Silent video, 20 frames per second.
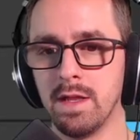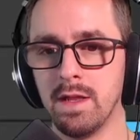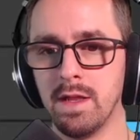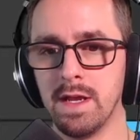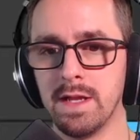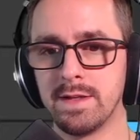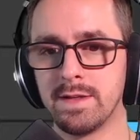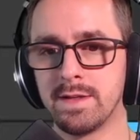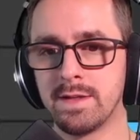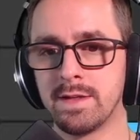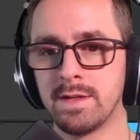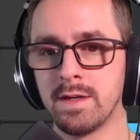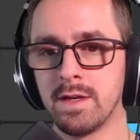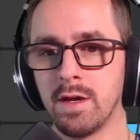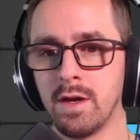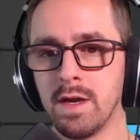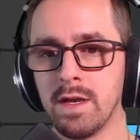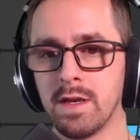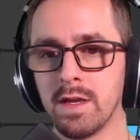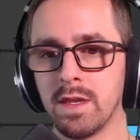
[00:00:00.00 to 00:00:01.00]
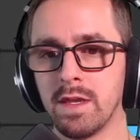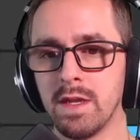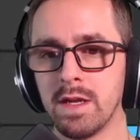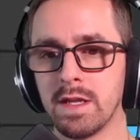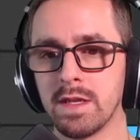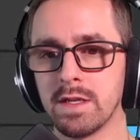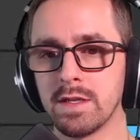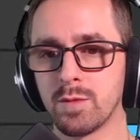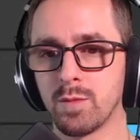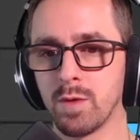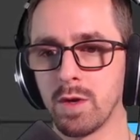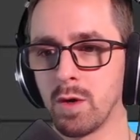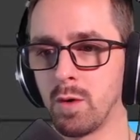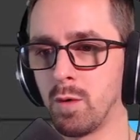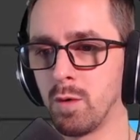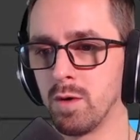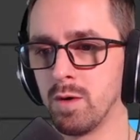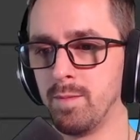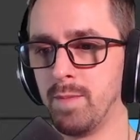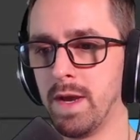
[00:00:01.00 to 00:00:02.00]
Let's go ahead and click this
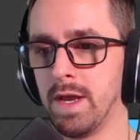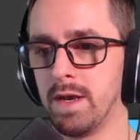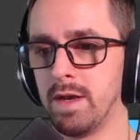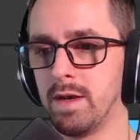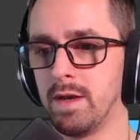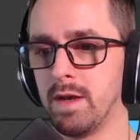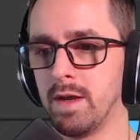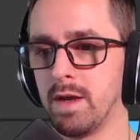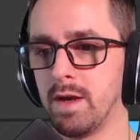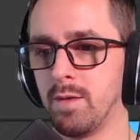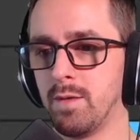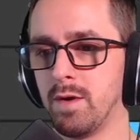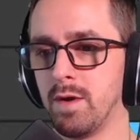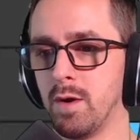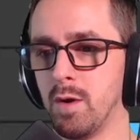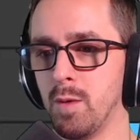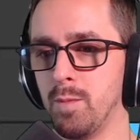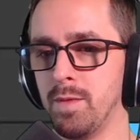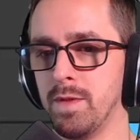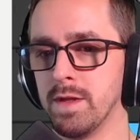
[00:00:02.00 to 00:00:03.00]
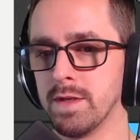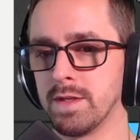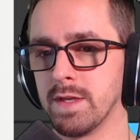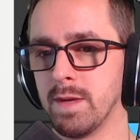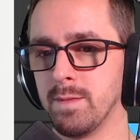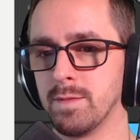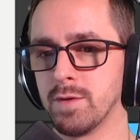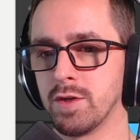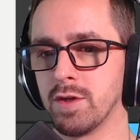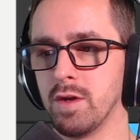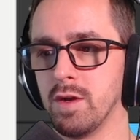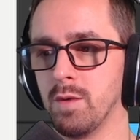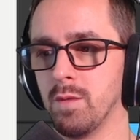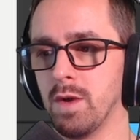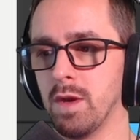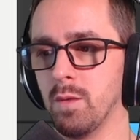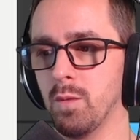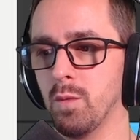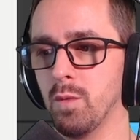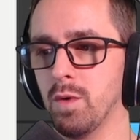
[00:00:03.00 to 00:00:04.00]
record button. I want to open this up and show you
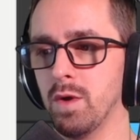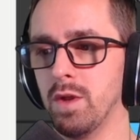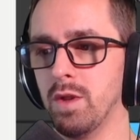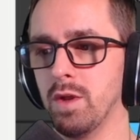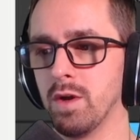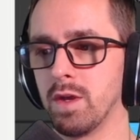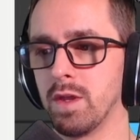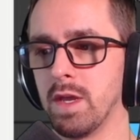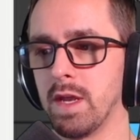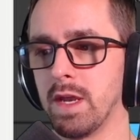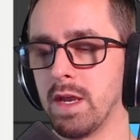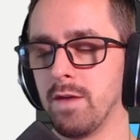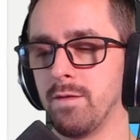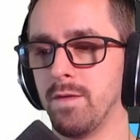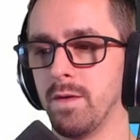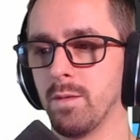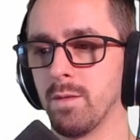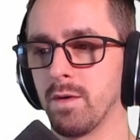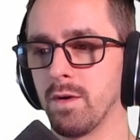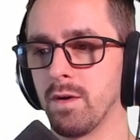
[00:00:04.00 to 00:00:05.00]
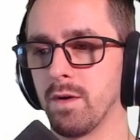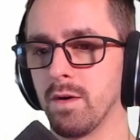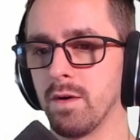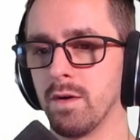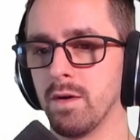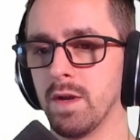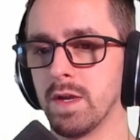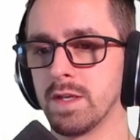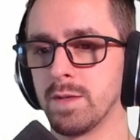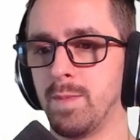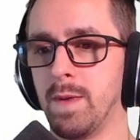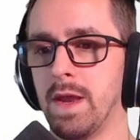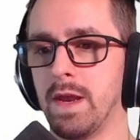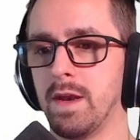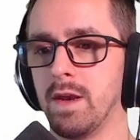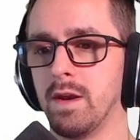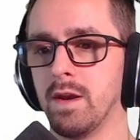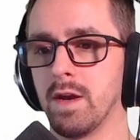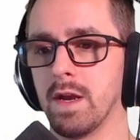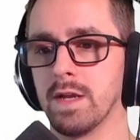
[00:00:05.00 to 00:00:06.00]
what it would look like if it were
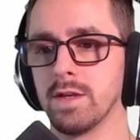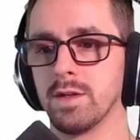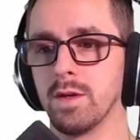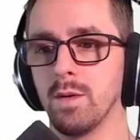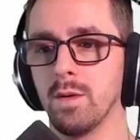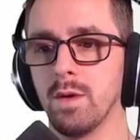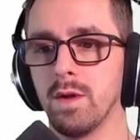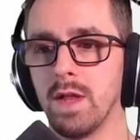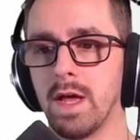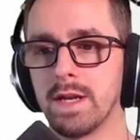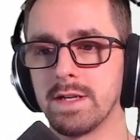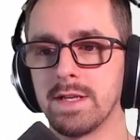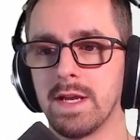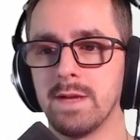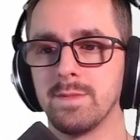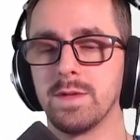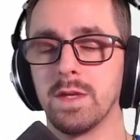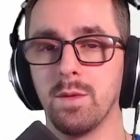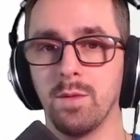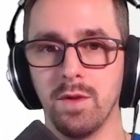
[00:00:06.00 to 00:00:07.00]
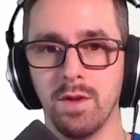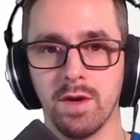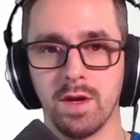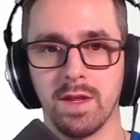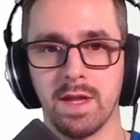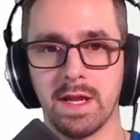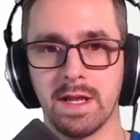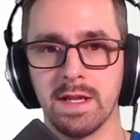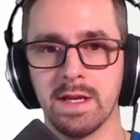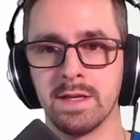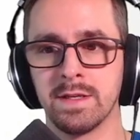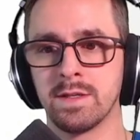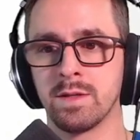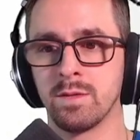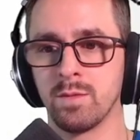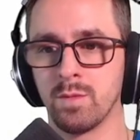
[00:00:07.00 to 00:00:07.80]
expanded. Okay, so a lot of times it will look like this